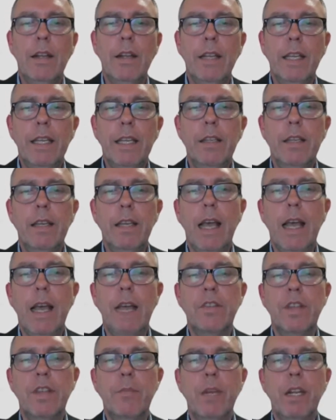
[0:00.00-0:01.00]
And
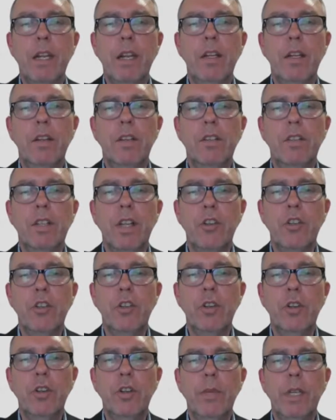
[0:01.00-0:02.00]
has there been any
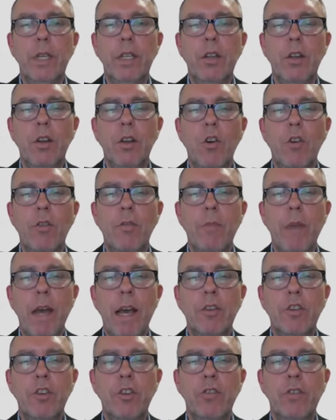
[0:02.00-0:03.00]
discussion, I mean, on
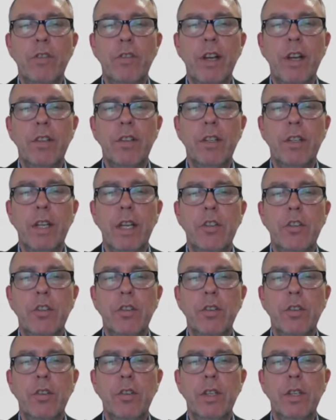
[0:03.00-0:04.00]
mandatory
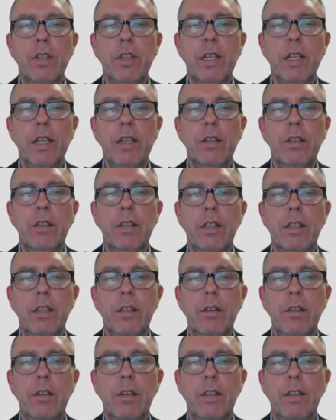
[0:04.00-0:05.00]
vaccinations? And
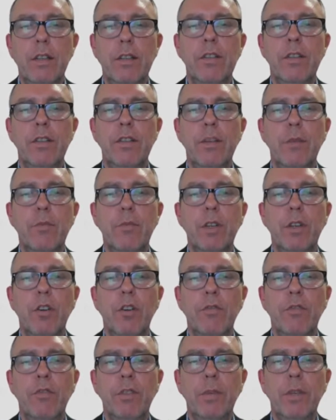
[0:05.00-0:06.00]
this is
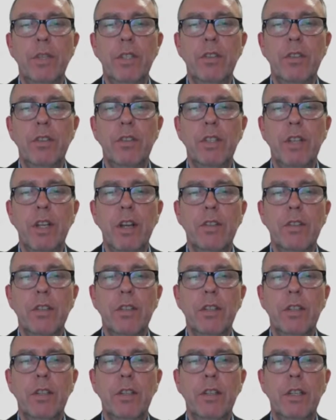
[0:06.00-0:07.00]
something obviously being
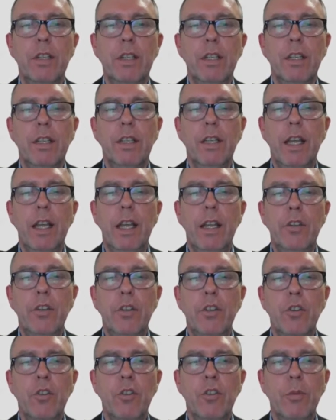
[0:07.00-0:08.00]
discussed in
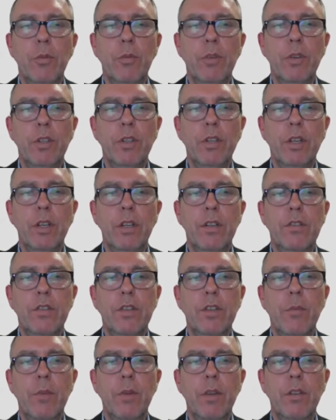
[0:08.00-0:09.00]
Europe and
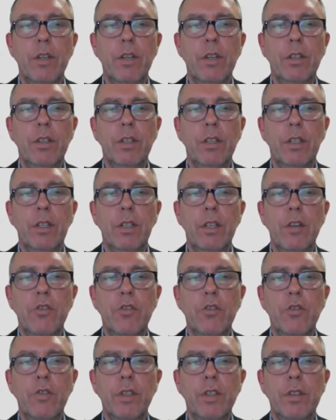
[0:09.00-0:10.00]
some other
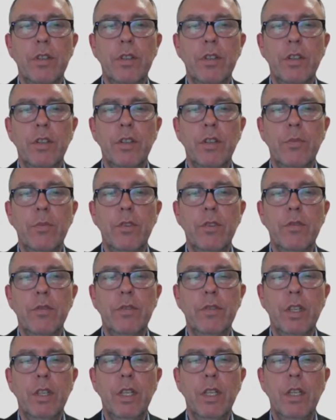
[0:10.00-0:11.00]
countries in terms of
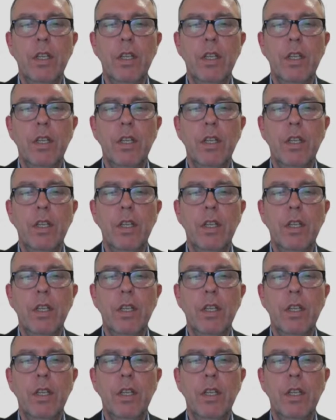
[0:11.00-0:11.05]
